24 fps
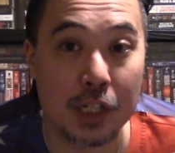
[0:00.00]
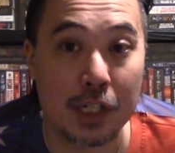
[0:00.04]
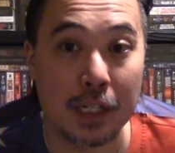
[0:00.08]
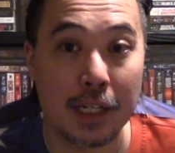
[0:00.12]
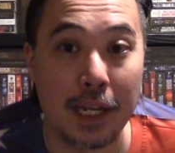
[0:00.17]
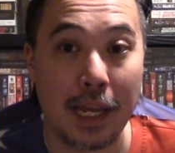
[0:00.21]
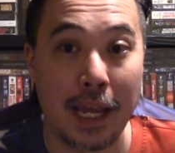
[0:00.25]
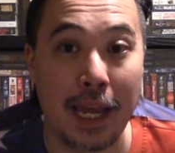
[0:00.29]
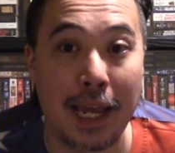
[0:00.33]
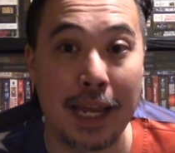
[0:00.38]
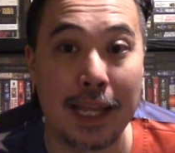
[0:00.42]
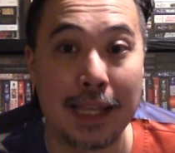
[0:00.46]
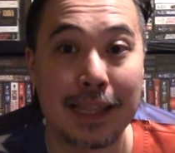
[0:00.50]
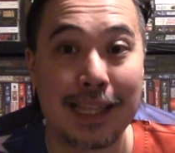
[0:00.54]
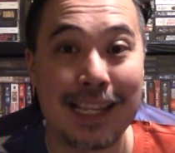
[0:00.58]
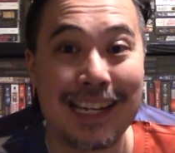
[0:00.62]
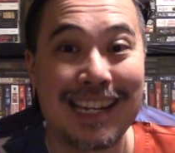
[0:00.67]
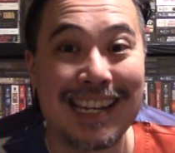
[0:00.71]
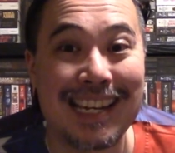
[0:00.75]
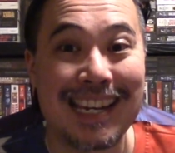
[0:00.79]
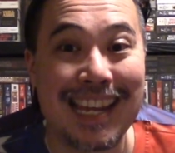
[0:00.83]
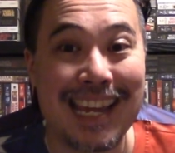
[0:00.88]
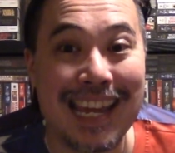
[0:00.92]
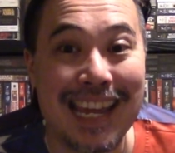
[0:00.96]
and the
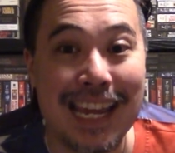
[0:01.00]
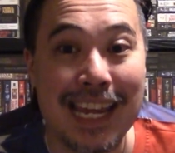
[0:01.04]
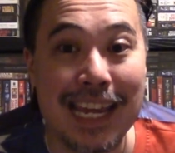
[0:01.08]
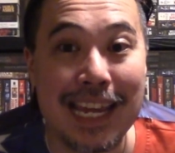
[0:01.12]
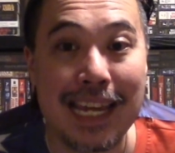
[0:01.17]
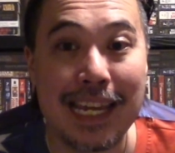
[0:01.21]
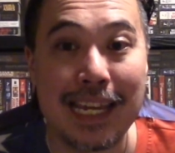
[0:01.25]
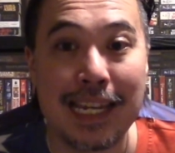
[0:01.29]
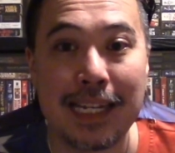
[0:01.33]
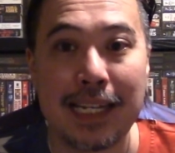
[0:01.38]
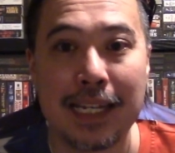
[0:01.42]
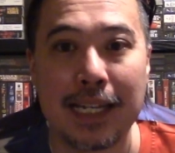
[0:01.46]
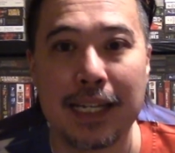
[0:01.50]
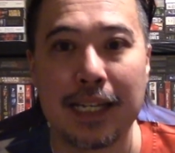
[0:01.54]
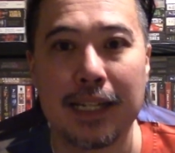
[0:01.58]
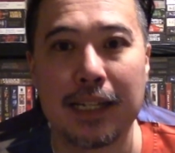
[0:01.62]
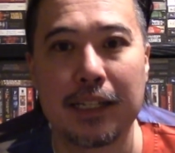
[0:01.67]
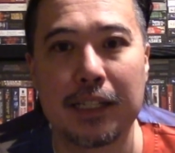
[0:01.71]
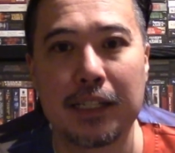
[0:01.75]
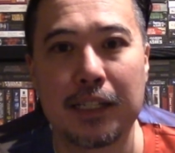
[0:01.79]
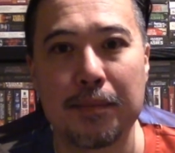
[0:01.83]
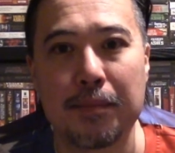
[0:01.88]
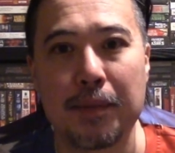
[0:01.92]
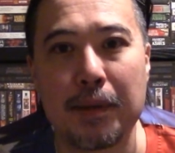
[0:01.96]
need
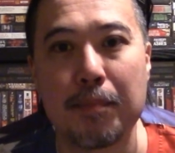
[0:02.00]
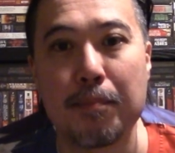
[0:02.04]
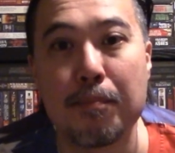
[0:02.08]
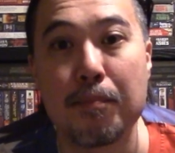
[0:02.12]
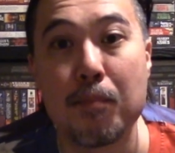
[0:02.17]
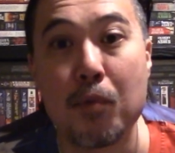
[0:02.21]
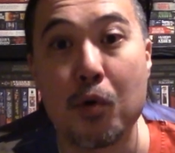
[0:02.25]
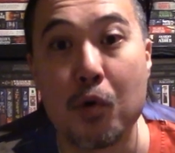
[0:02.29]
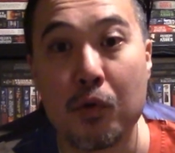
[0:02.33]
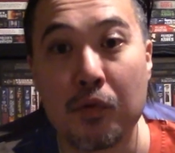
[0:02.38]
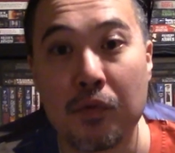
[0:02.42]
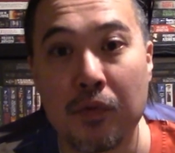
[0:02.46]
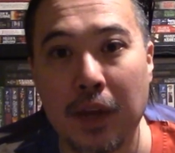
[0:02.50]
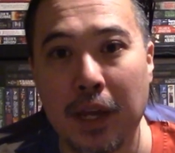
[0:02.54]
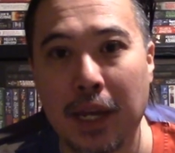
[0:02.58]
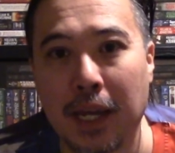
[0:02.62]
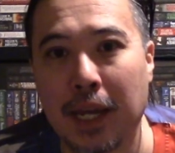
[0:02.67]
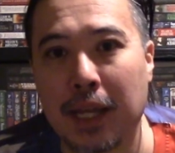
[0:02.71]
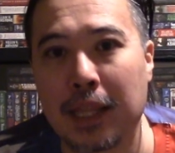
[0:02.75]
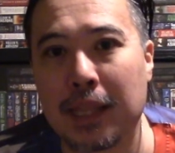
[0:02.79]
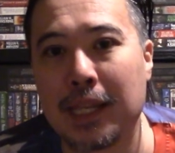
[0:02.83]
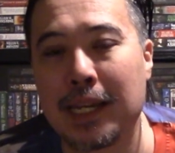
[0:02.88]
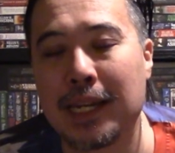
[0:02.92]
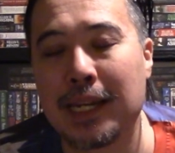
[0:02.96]
to be moving
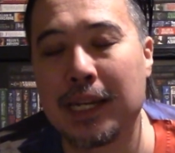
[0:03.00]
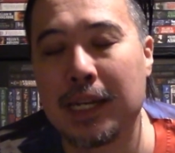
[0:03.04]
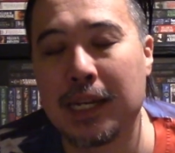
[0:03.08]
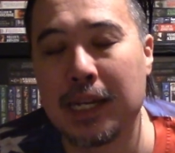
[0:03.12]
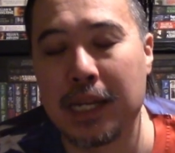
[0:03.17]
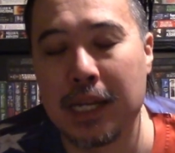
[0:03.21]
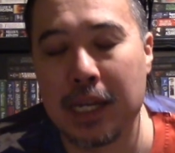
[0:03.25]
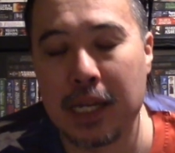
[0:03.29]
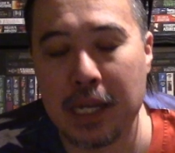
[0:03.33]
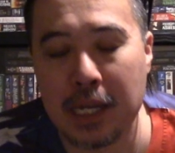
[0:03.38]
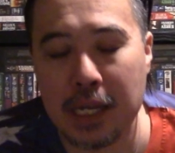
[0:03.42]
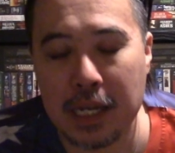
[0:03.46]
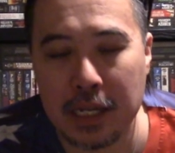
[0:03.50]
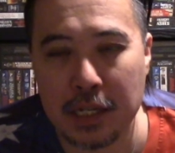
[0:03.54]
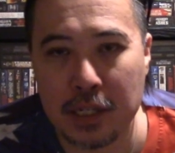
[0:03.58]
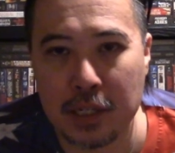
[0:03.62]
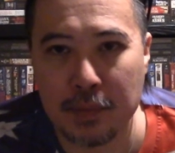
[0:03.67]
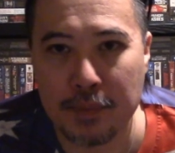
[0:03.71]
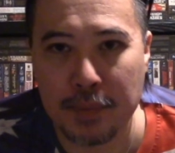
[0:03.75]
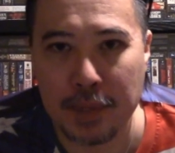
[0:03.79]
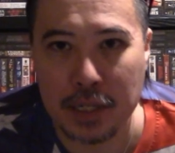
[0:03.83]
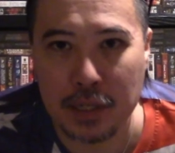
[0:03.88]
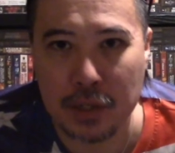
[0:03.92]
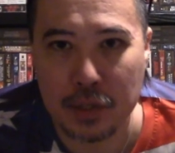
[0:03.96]
and the need to
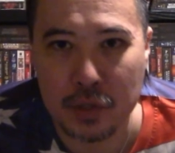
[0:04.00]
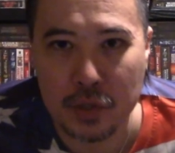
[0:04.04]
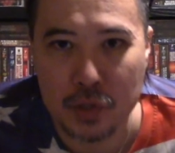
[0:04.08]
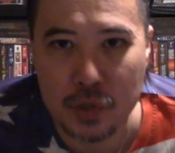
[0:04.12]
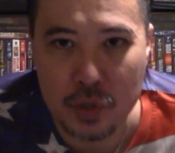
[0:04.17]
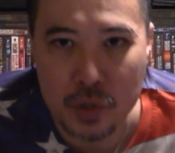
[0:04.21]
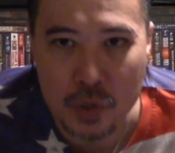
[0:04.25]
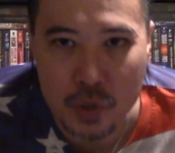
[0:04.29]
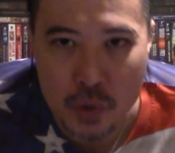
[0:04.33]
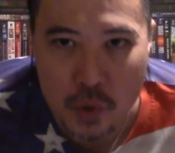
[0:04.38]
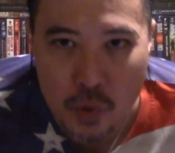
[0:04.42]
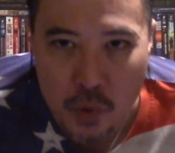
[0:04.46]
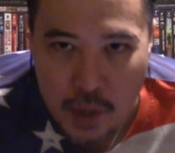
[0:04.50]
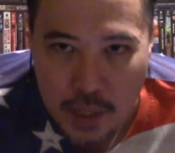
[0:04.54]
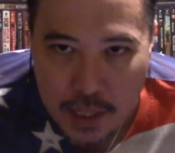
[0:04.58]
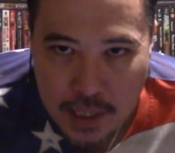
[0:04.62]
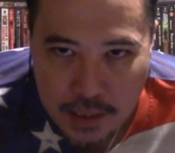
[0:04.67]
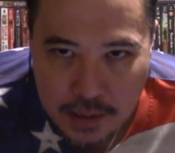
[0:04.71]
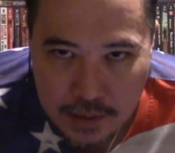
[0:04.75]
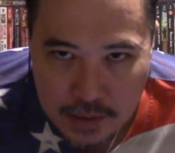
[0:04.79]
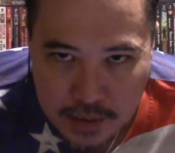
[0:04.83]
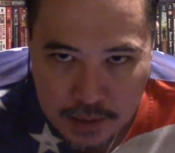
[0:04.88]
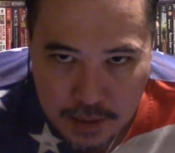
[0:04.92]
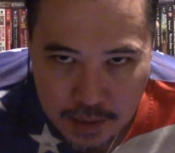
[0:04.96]
be
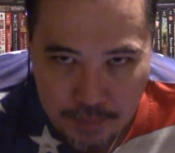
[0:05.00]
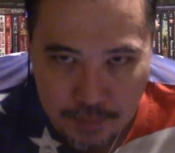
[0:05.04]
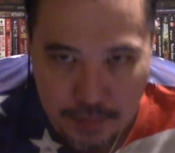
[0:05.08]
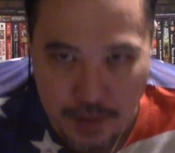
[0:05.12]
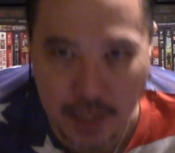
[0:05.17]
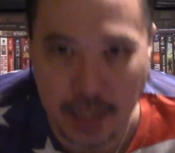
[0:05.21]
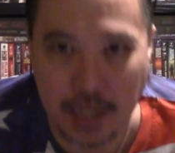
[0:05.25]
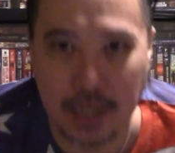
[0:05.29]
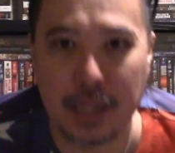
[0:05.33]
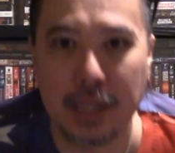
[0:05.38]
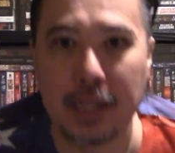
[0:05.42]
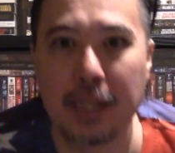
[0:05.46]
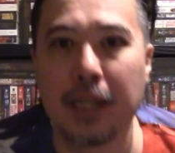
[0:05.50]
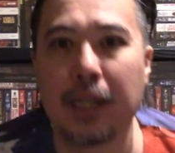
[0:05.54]
doing something.